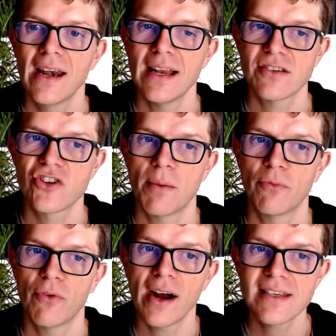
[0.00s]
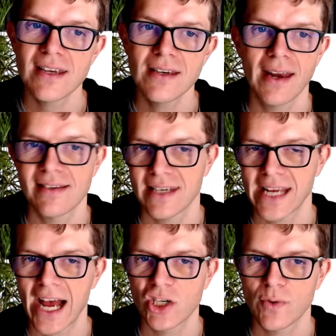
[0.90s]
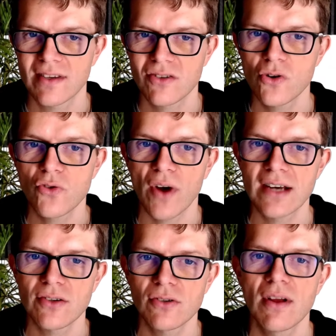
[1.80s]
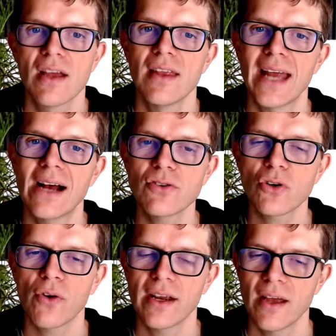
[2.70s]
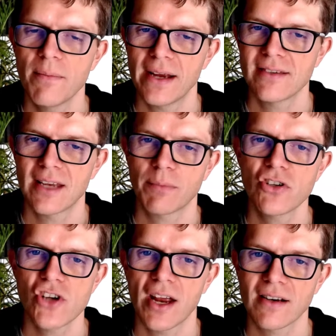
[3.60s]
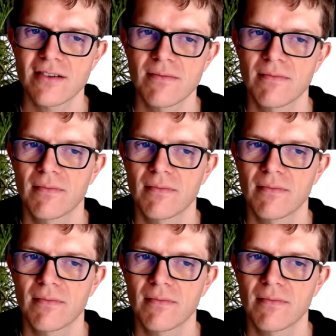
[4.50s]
let's jump right in and see how to install Gradle, then how to create a basic project.